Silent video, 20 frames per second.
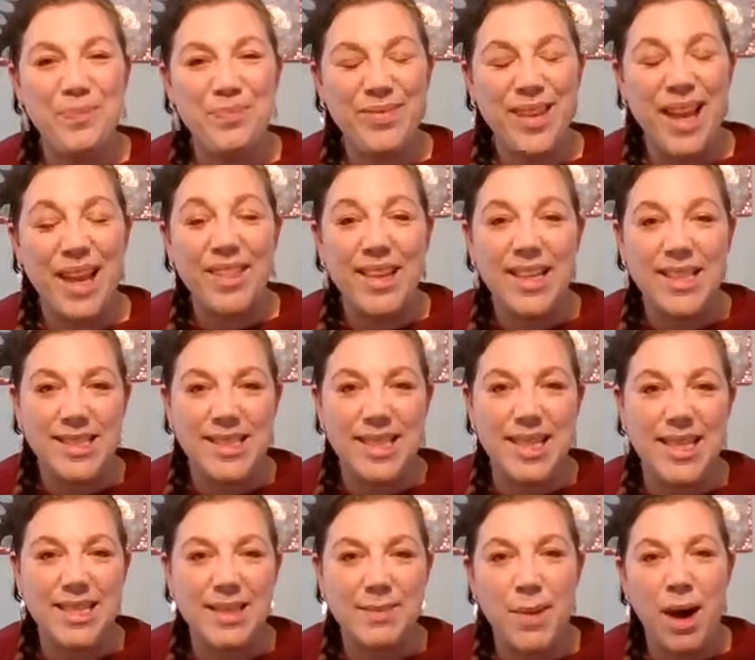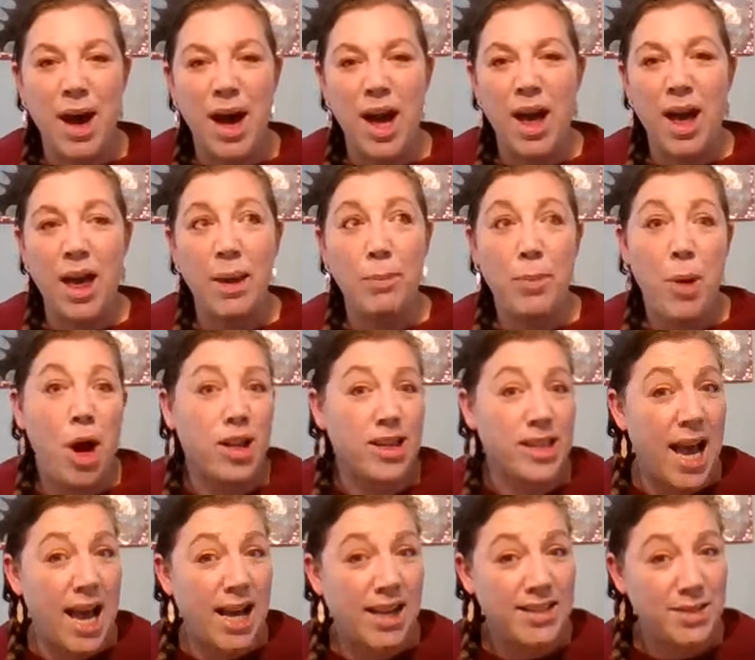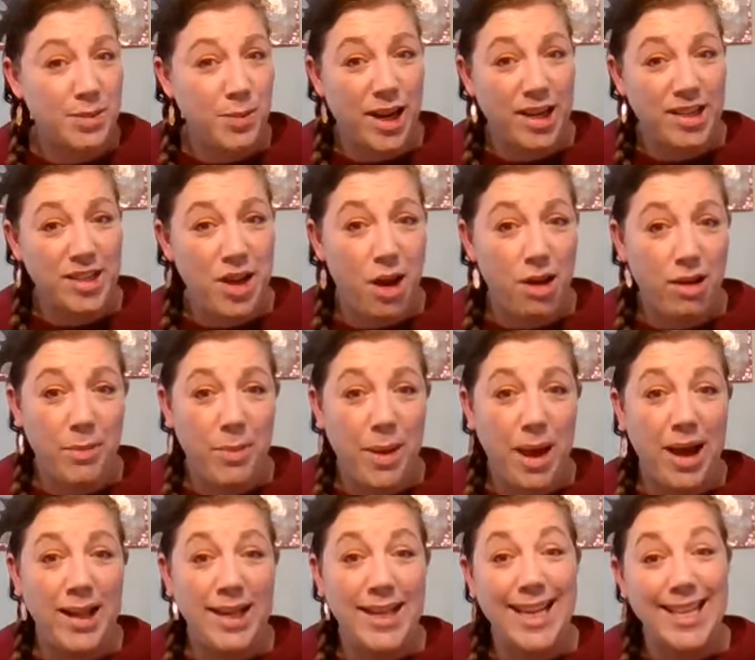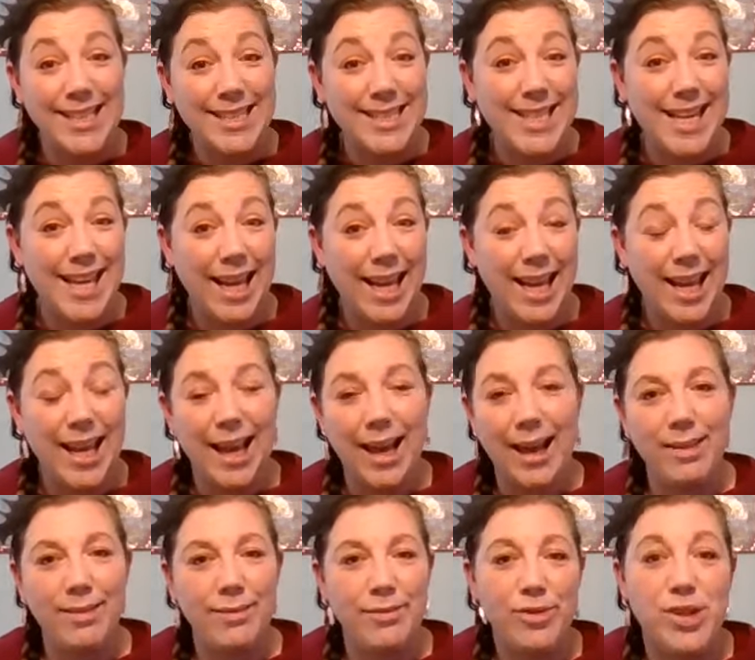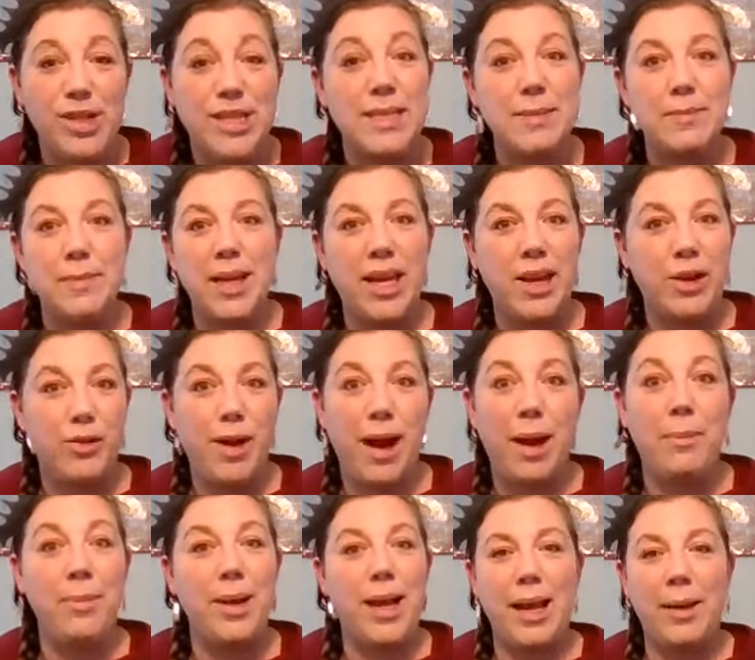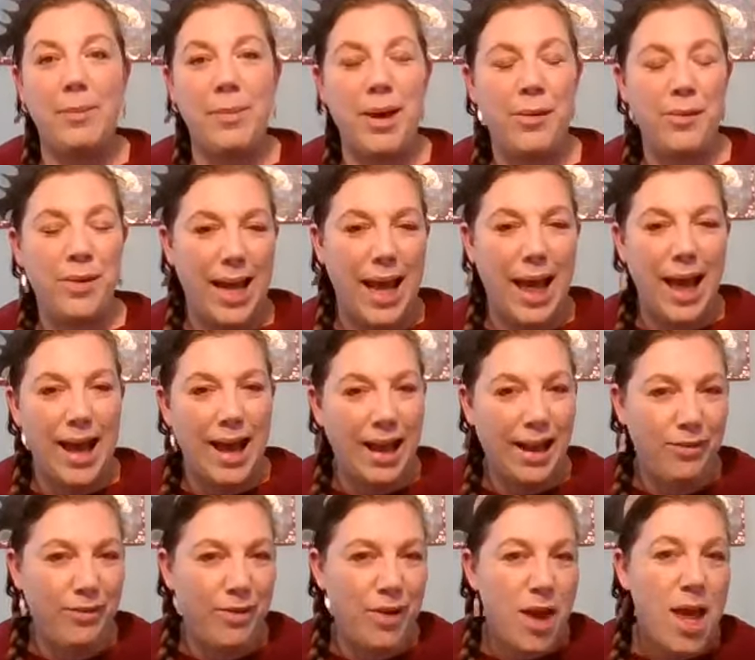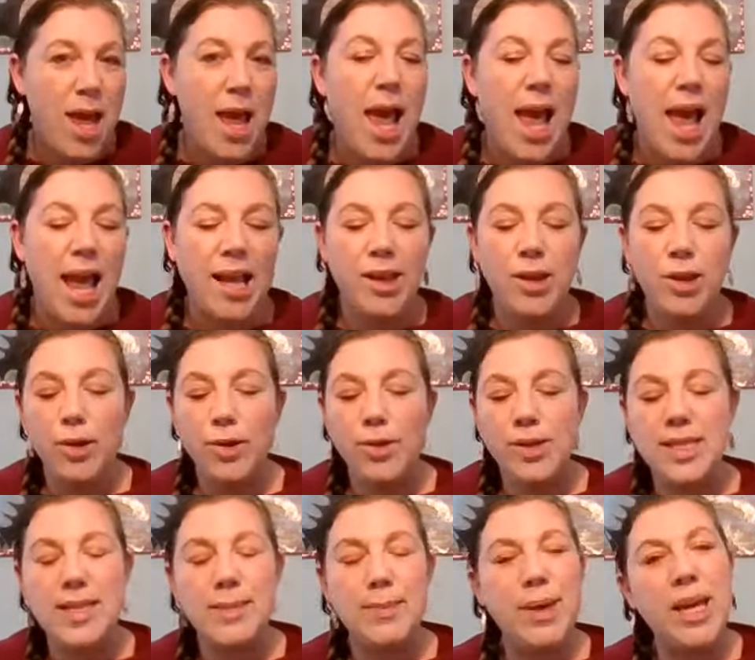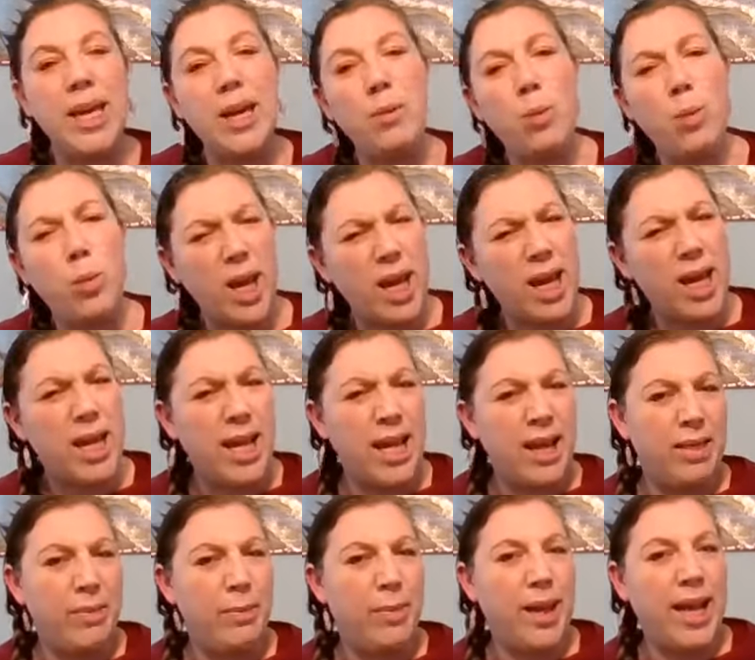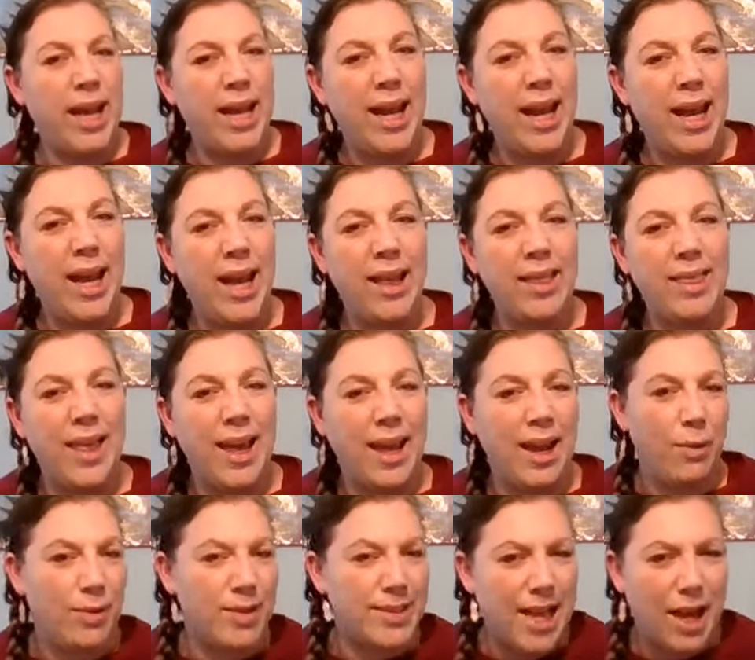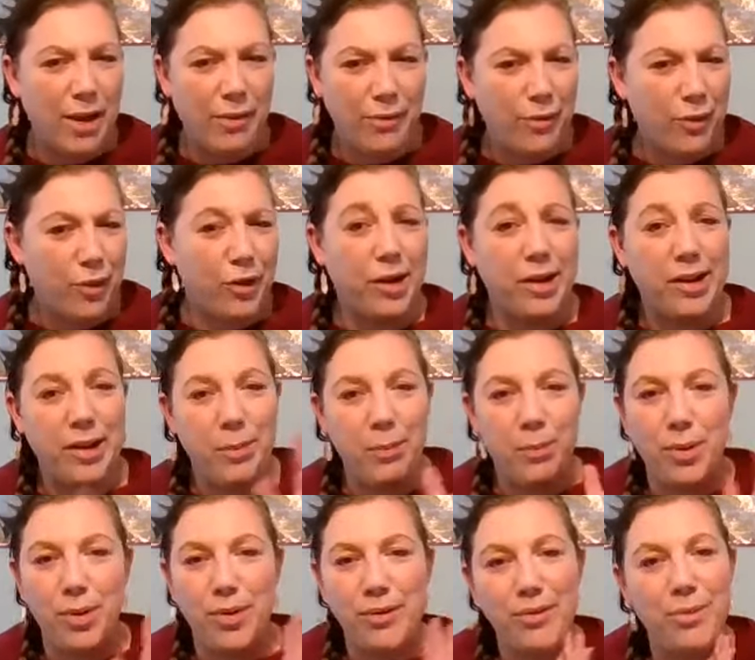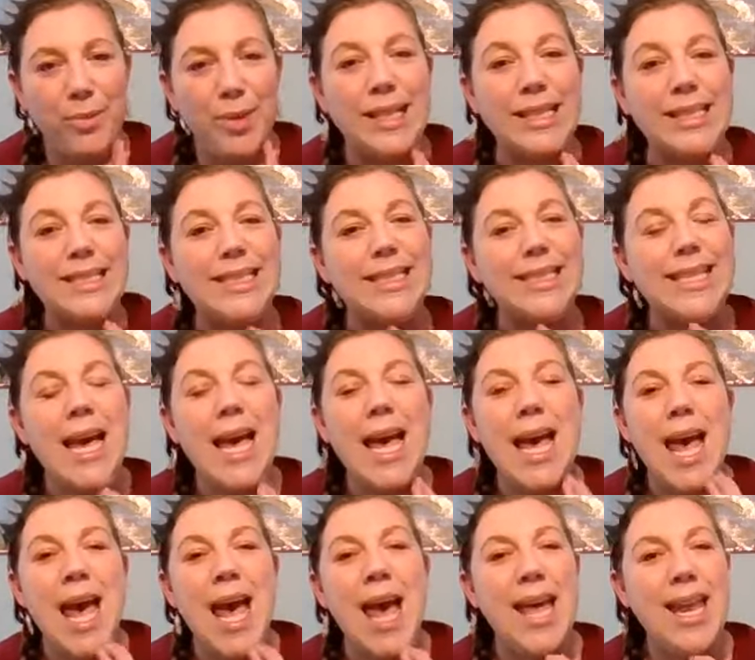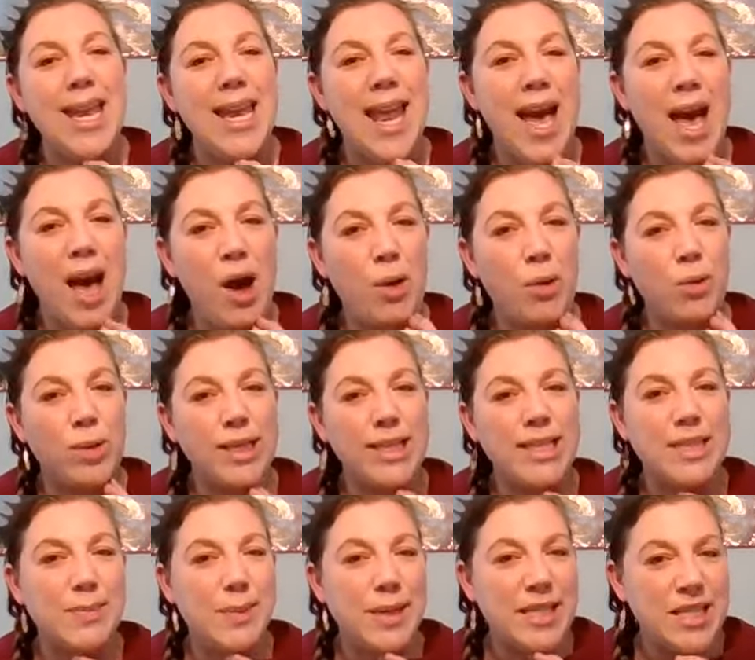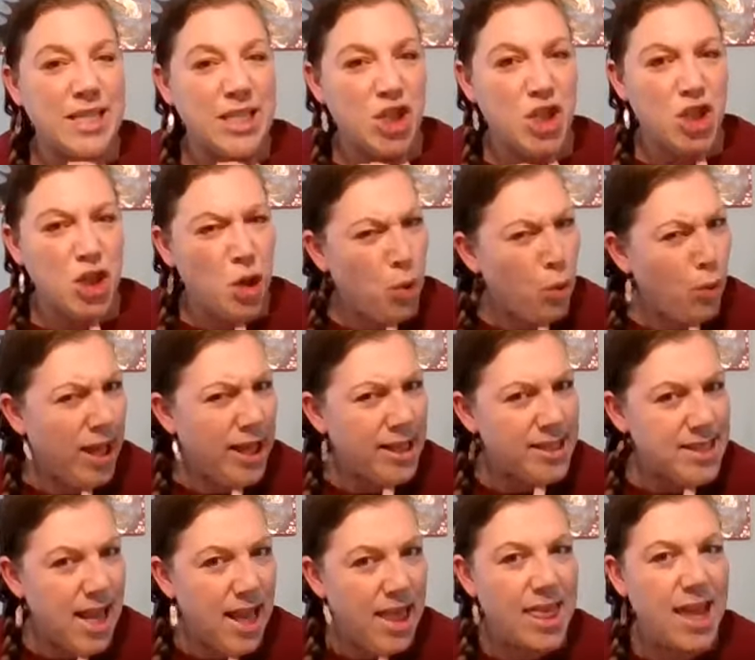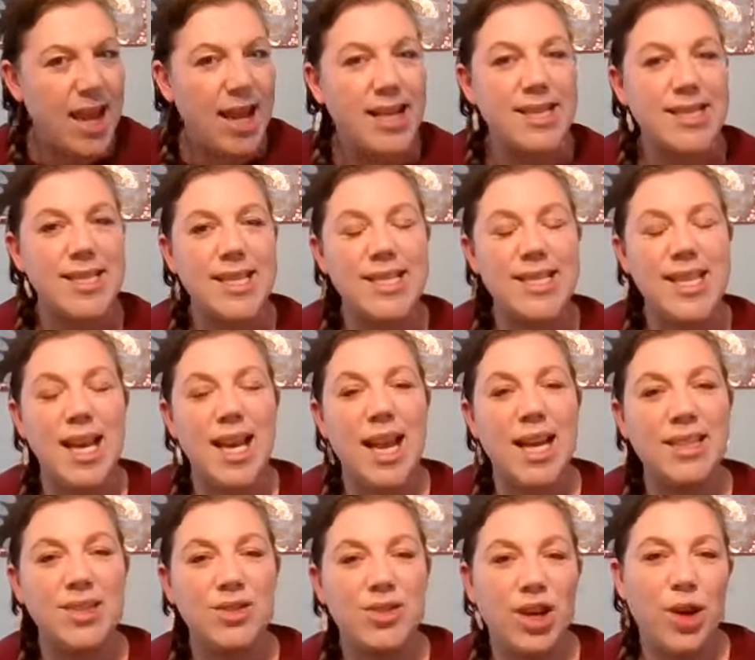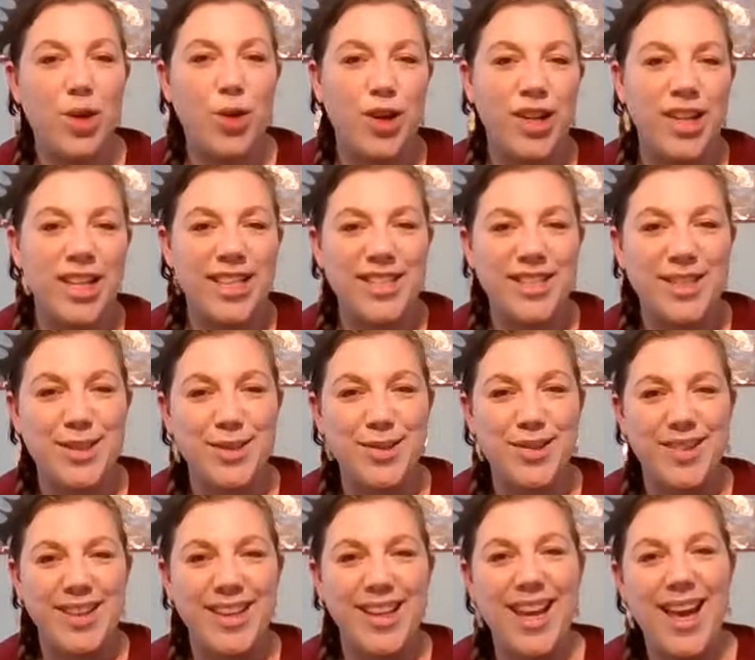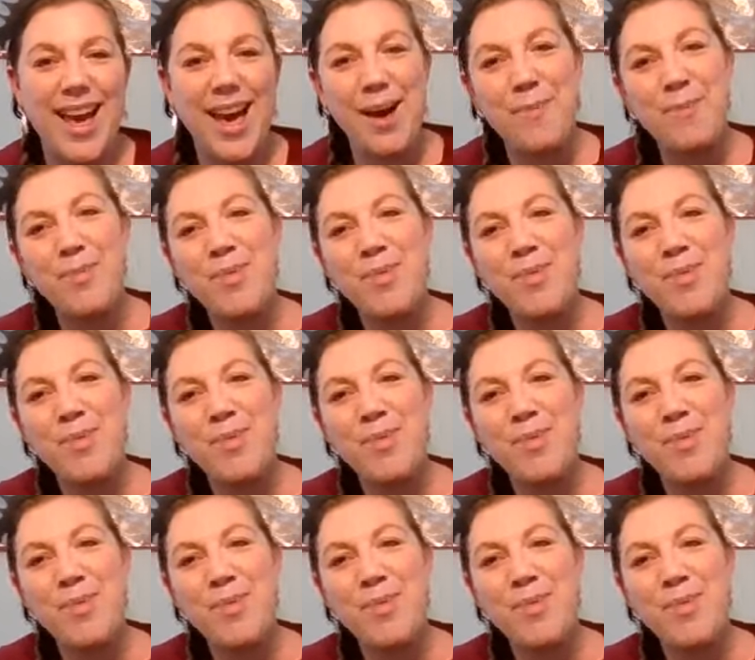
This is my podcast where I talk about knitting and just me rambling about life. It used to be weekly in the beginning, then I was out for a couple of months, and now it's been 2 weeks, I think, since I last recorded. So, yeah.